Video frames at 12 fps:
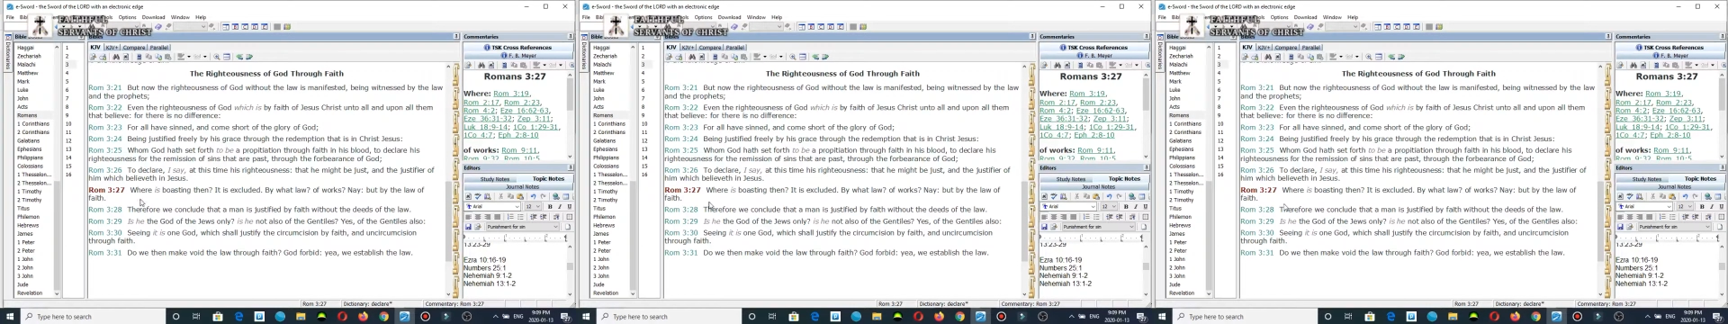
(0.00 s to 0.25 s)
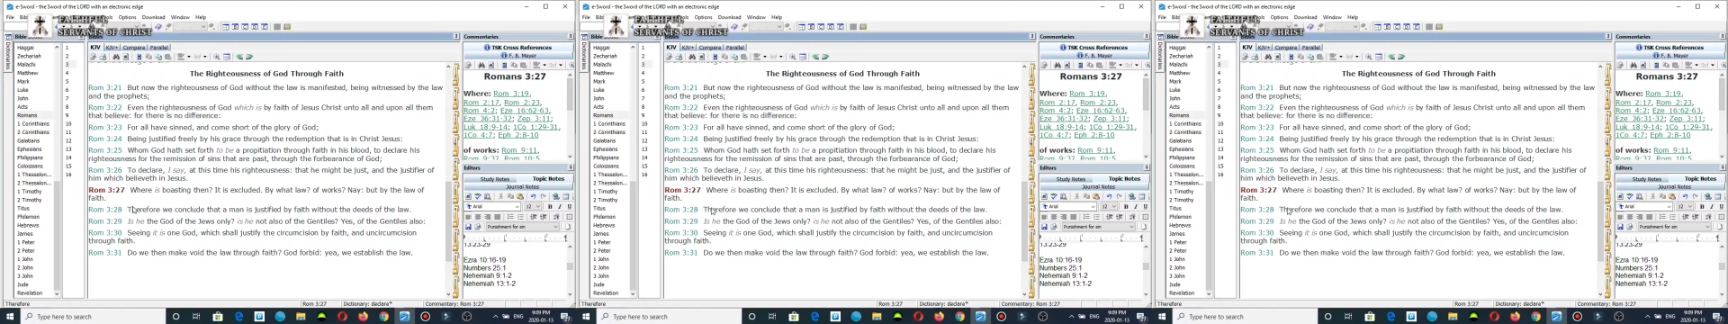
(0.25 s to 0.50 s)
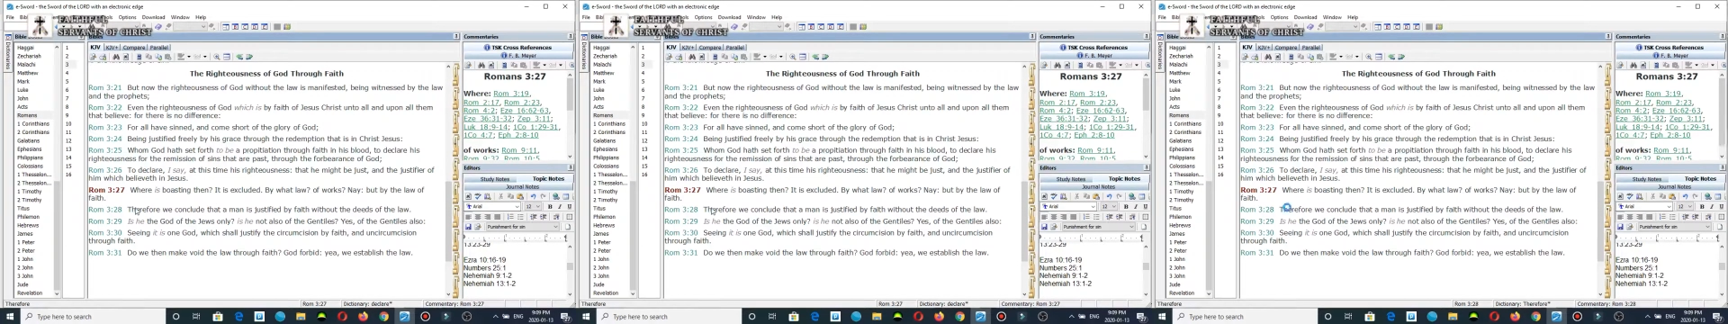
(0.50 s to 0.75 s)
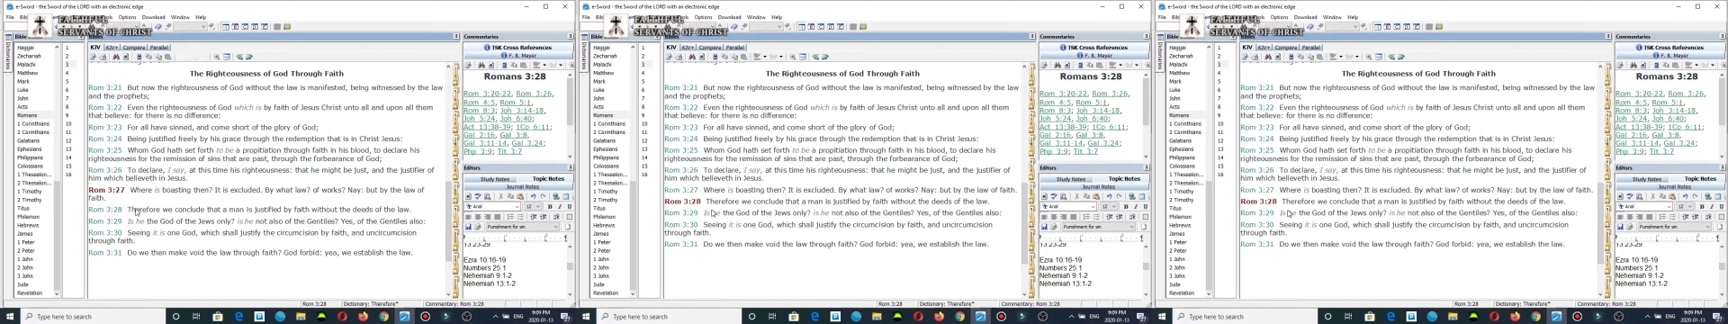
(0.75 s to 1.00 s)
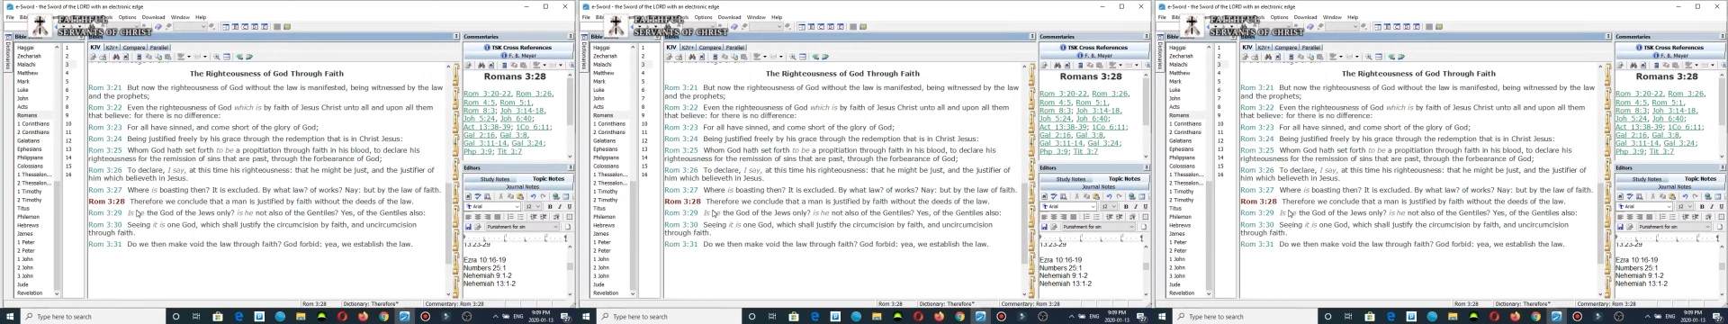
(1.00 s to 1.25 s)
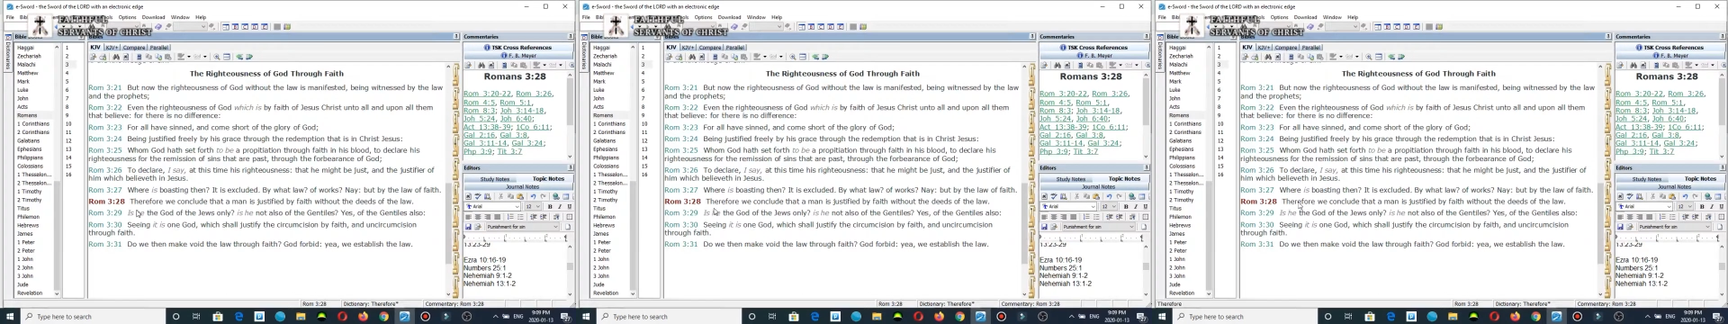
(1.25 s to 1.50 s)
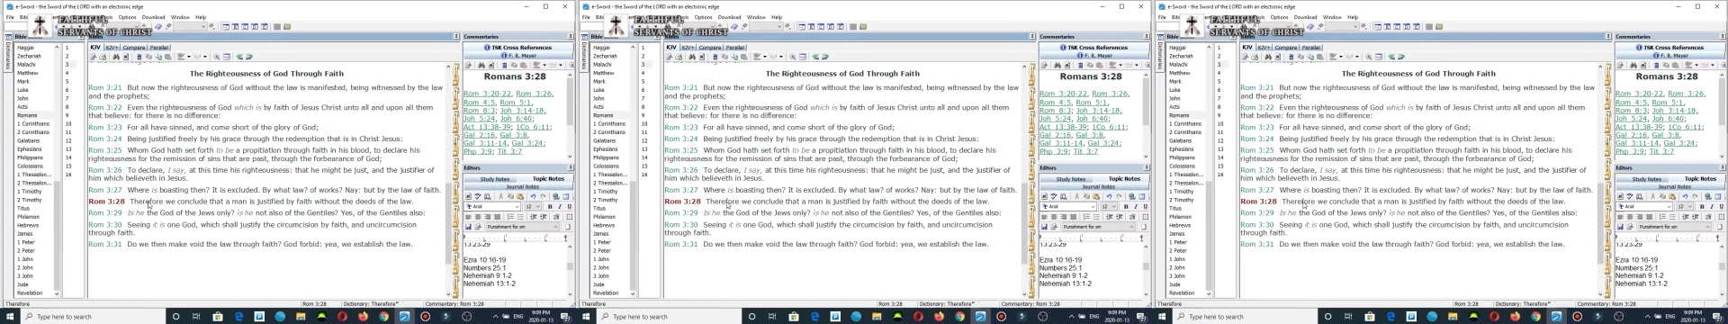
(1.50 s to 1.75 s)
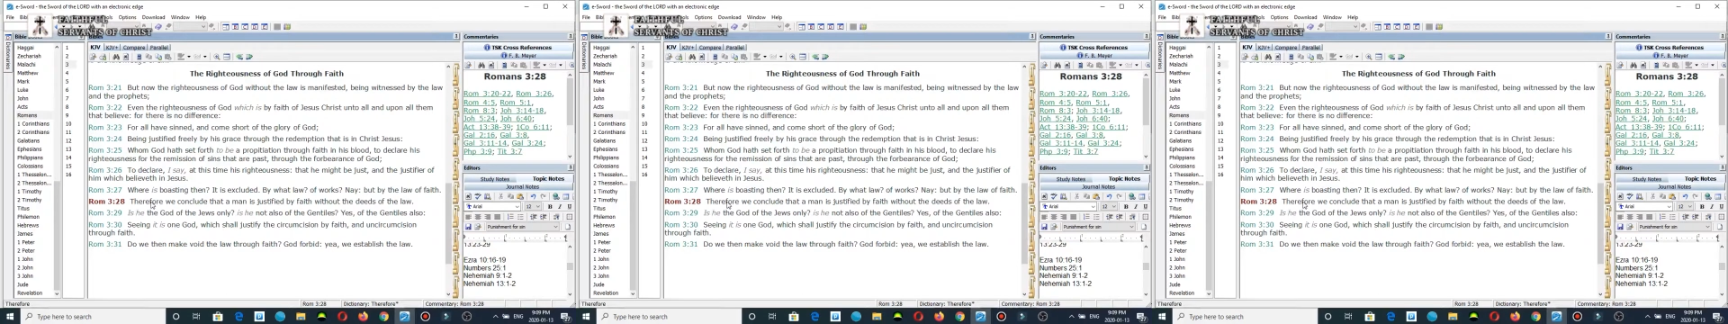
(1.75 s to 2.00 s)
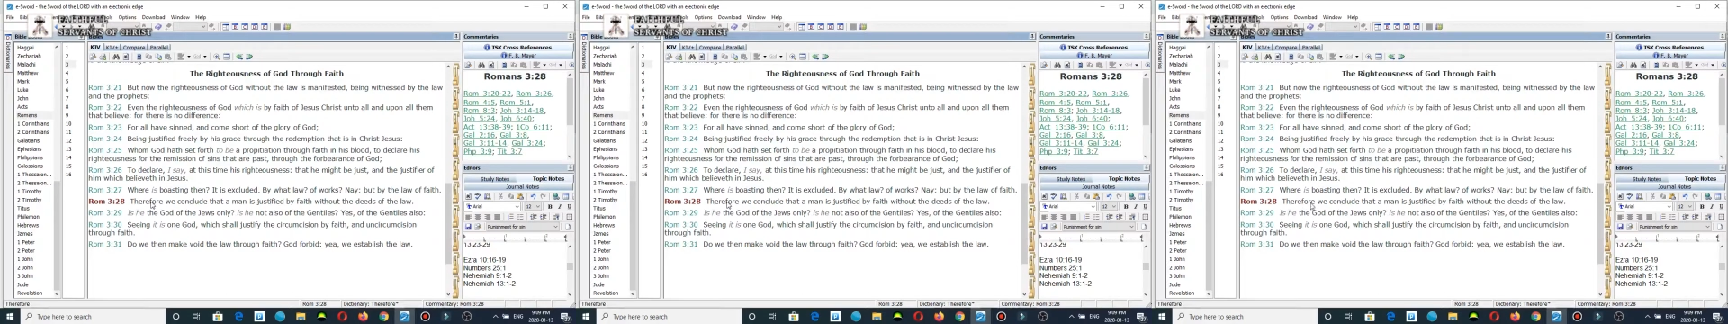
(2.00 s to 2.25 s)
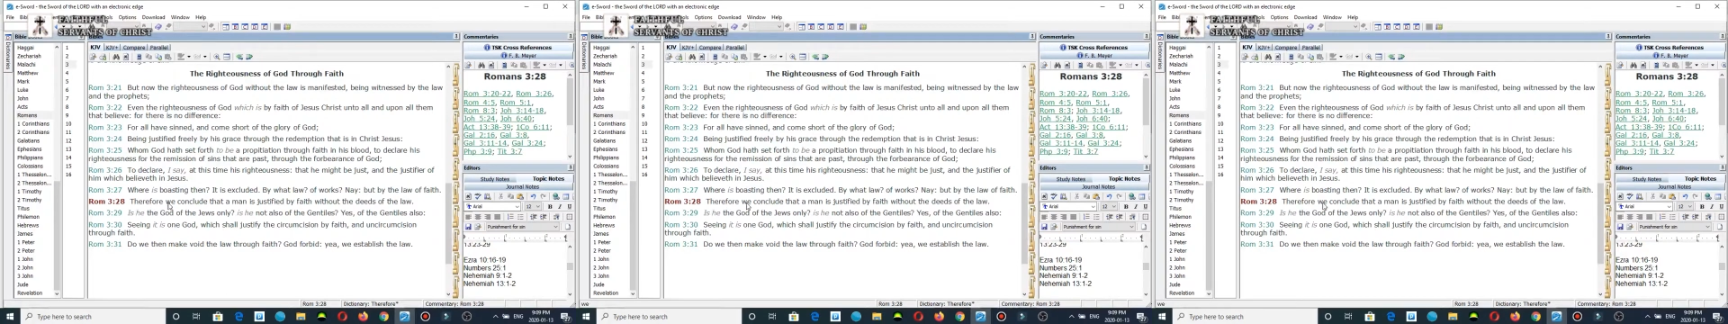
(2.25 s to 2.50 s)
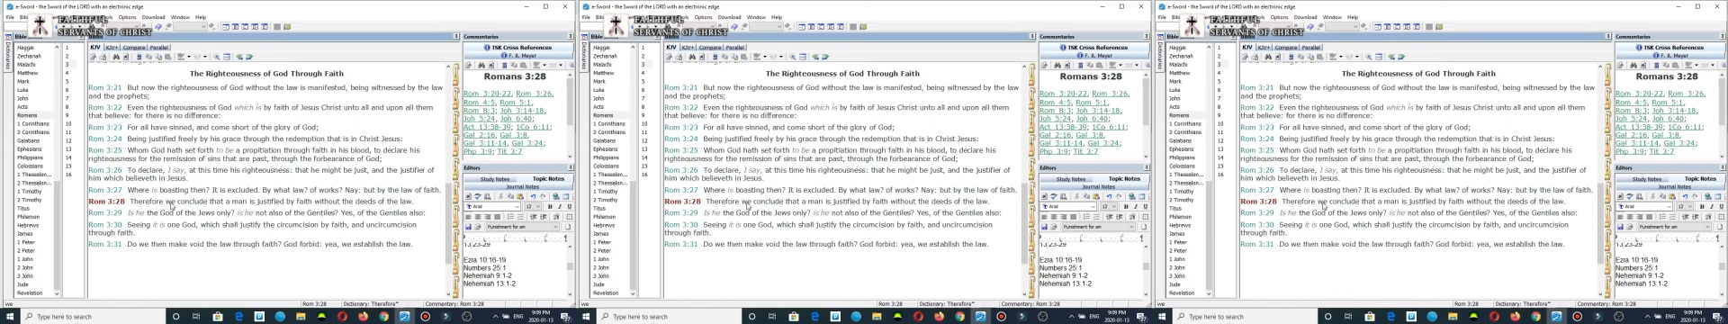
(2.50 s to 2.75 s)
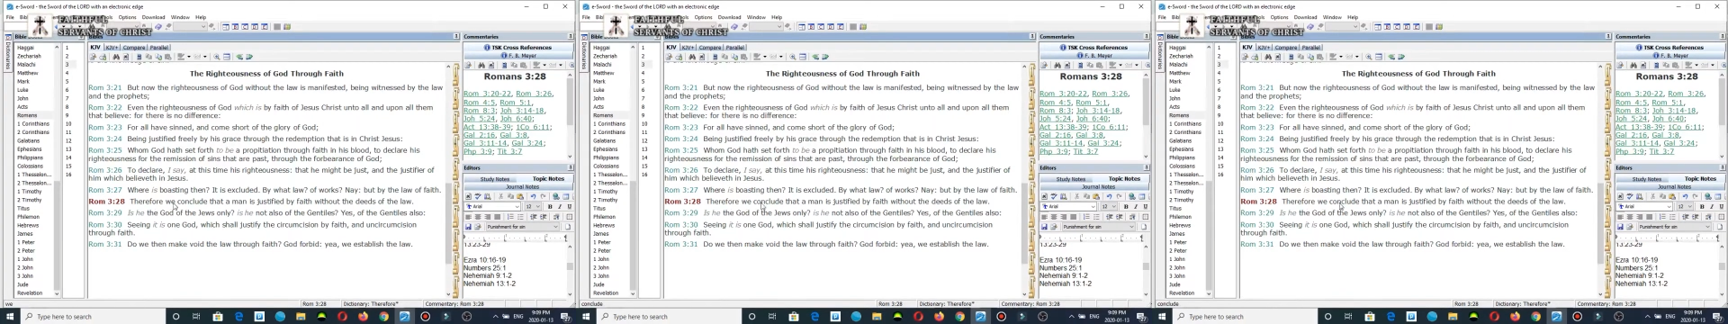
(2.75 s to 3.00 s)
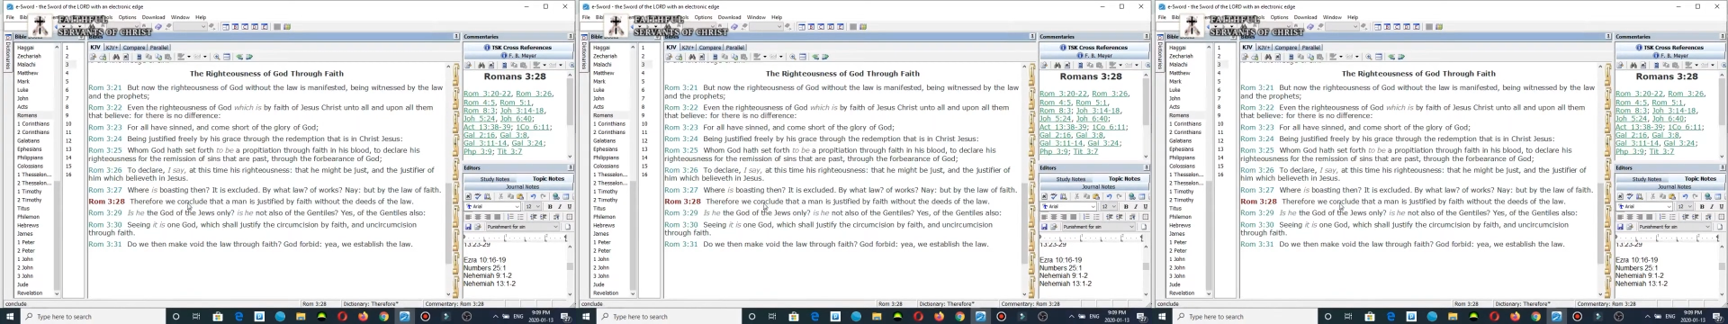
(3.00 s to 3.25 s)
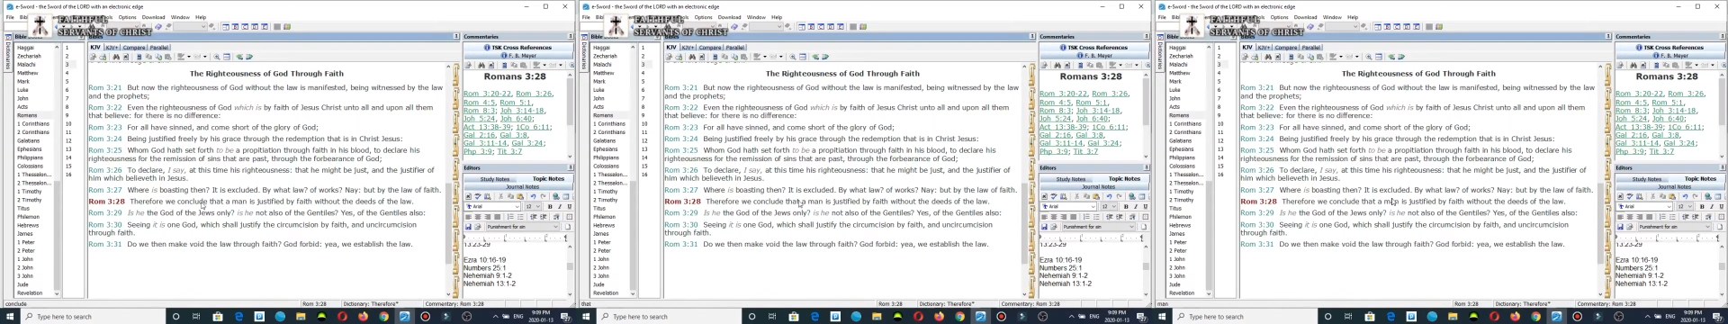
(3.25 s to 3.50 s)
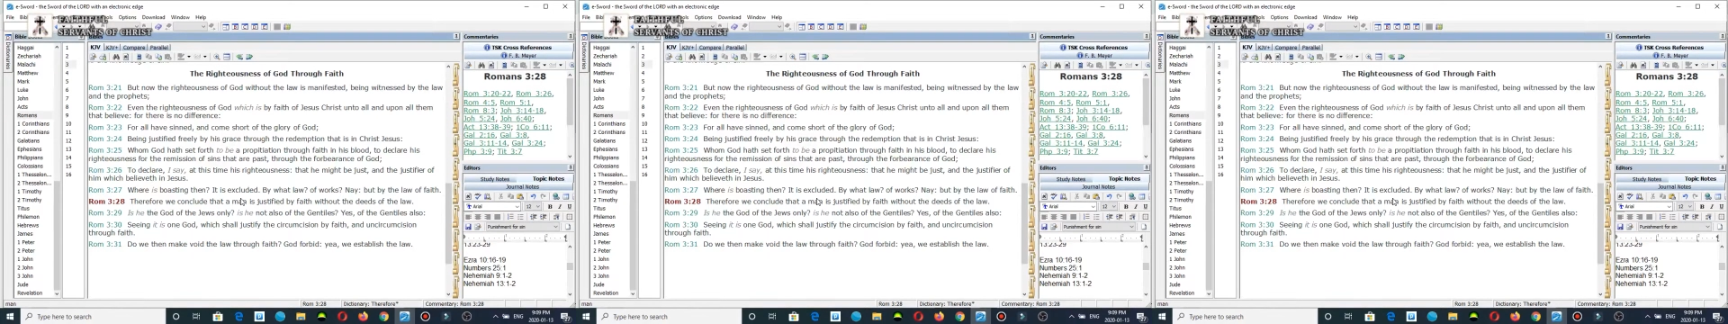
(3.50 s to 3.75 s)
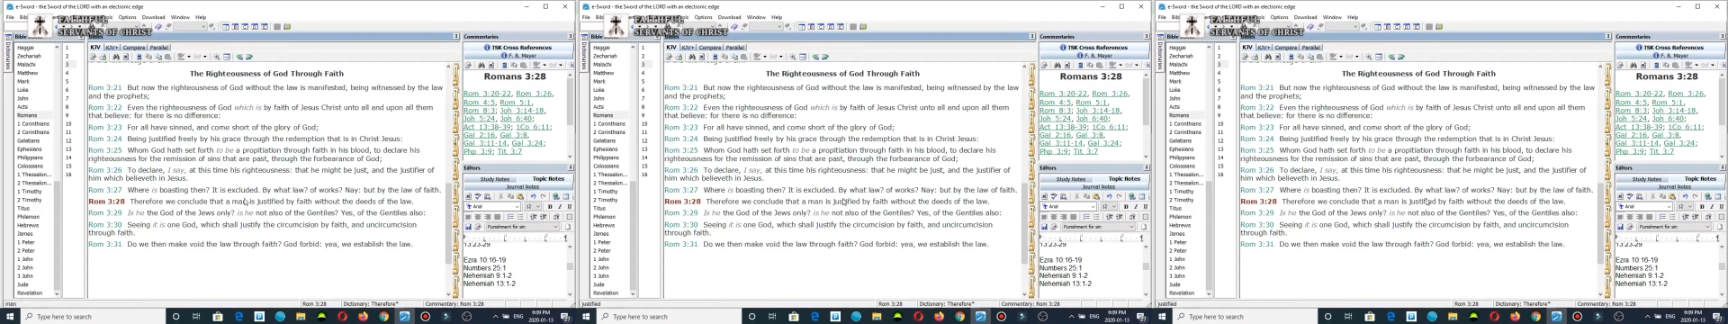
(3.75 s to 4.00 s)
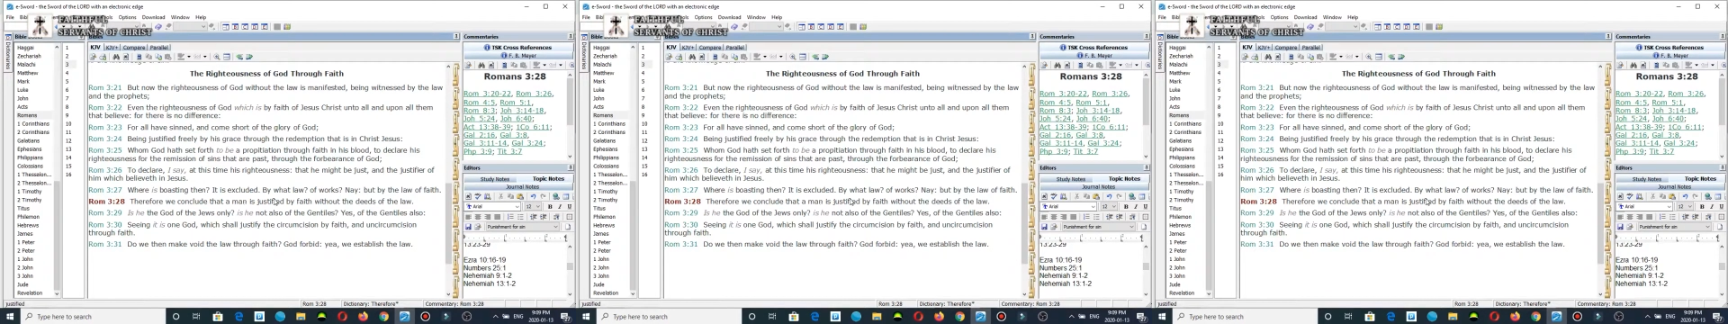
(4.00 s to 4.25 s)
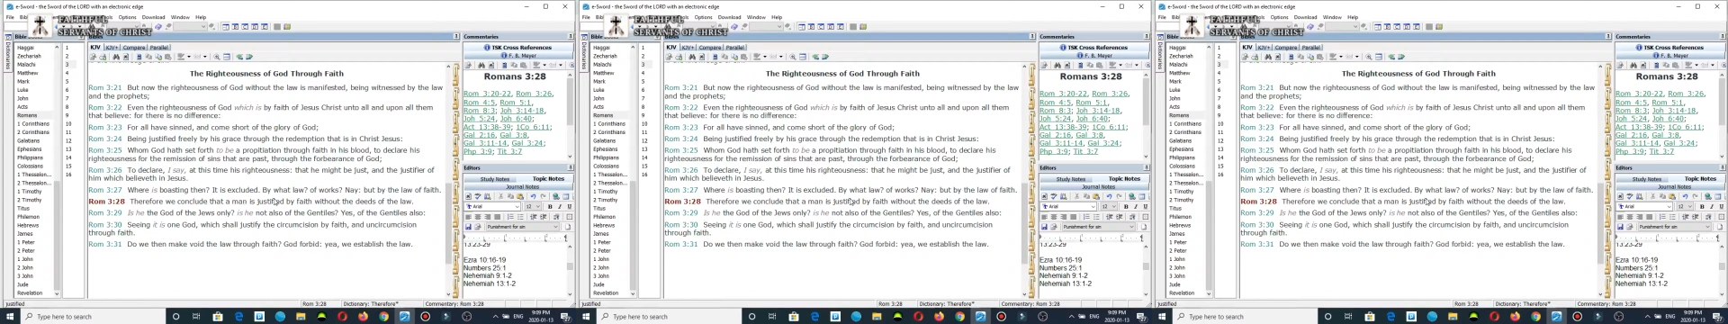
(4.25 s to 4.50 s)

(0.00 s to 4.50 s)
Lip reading: (no speaker visible)